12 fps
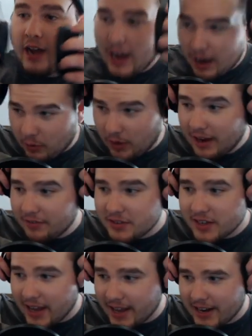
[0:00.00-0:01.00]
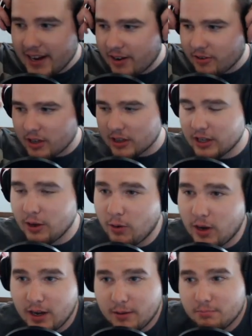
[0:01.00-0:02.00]
I will have to edit out a low
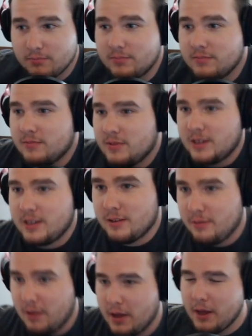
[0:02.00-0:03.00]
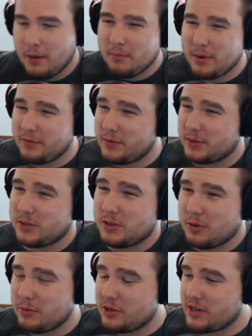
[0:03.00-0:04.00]
hum, but it feels
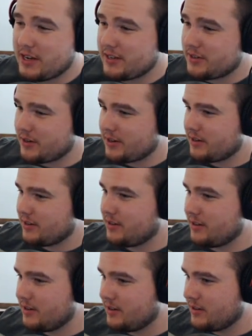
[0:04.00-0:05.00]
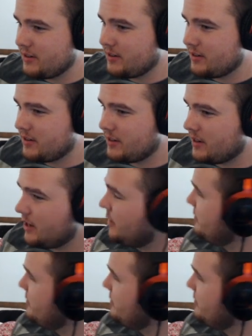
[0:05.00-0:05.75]
so much nicer. Oh